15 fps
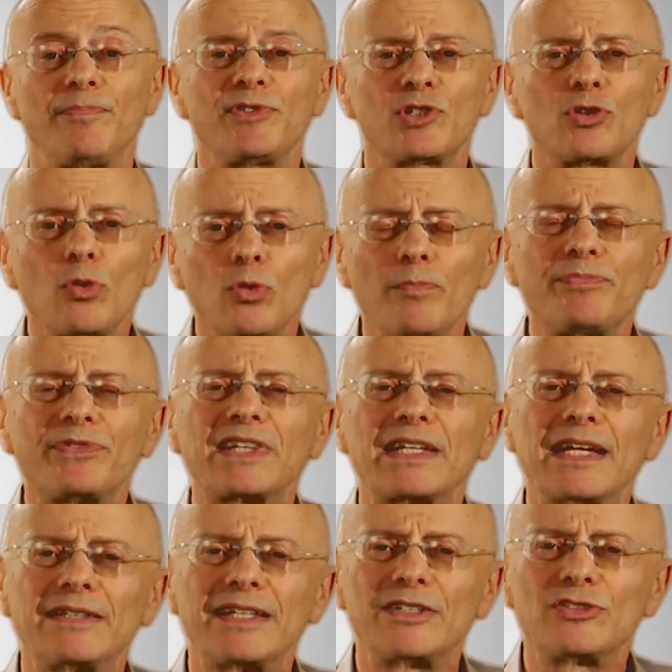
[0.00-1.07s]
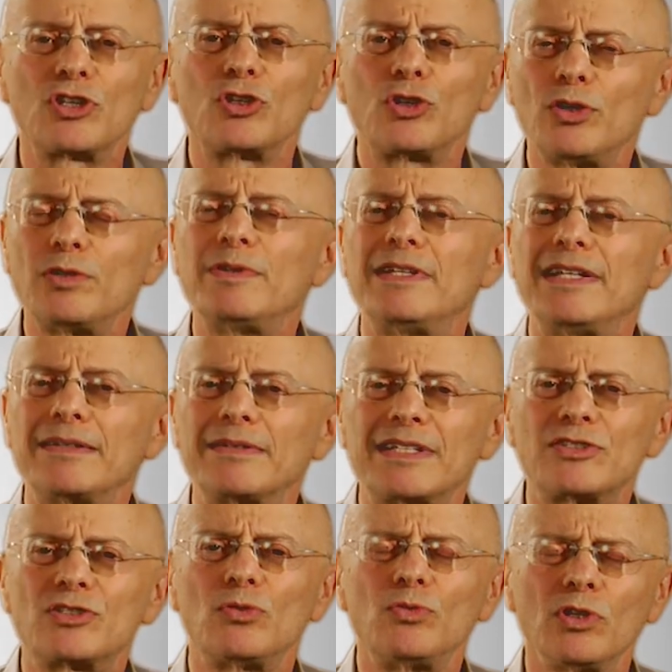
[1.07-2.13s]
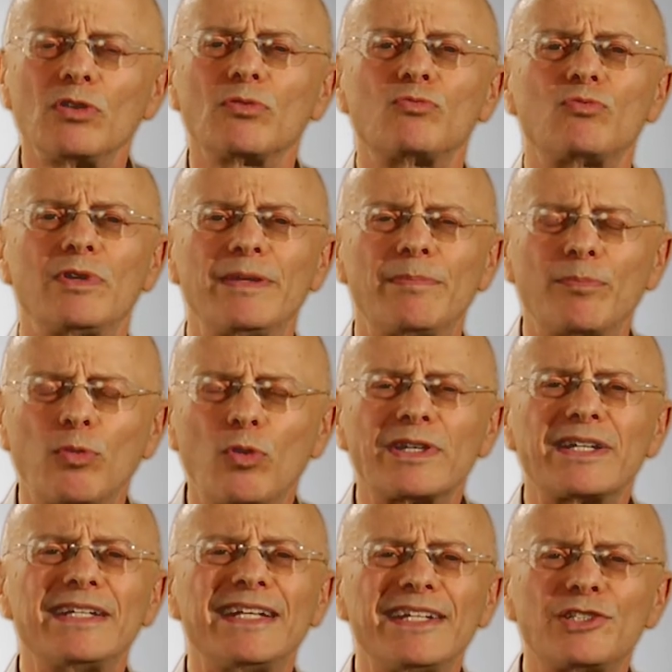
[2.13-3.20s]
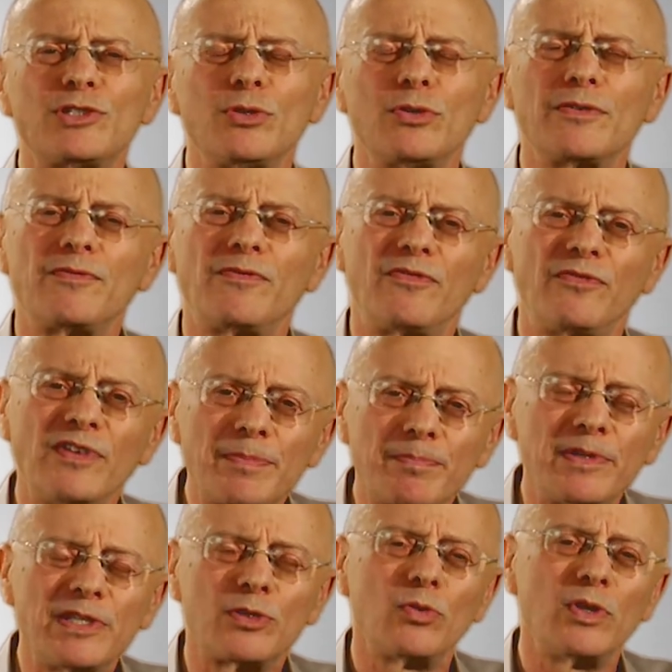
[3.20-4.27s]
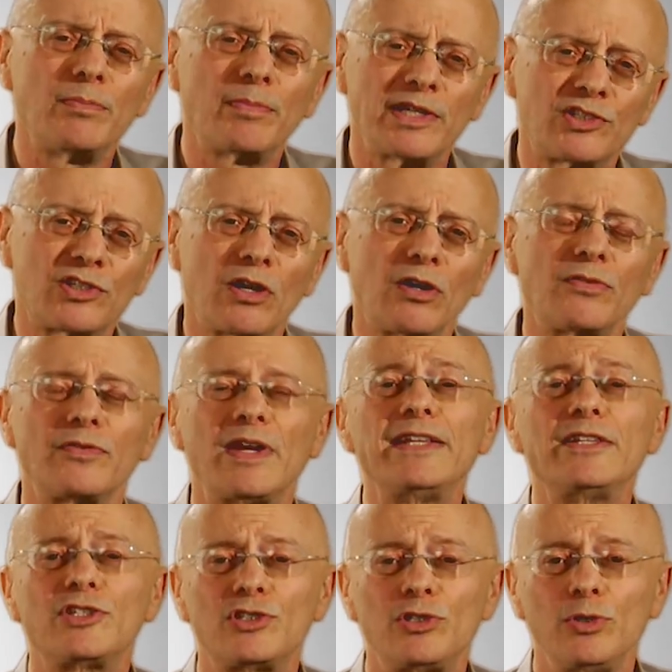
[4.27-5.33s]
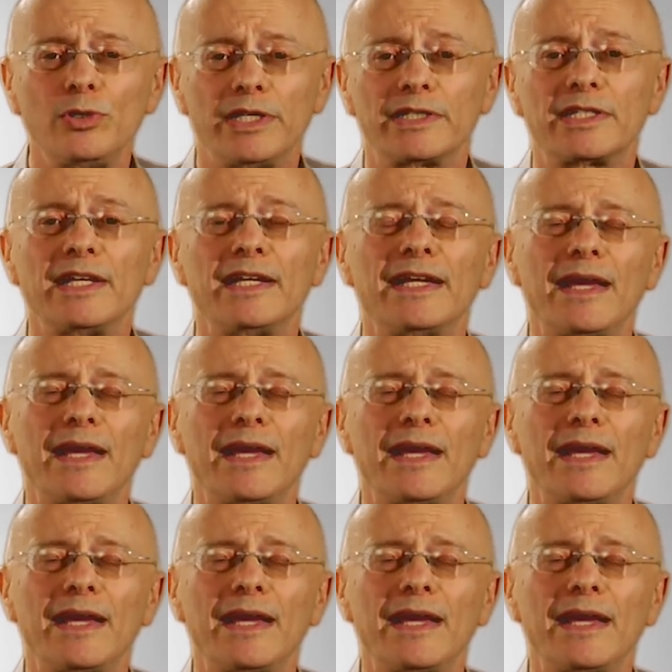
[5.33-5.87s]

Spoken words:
So there's a real important issue of fit between myself and the student.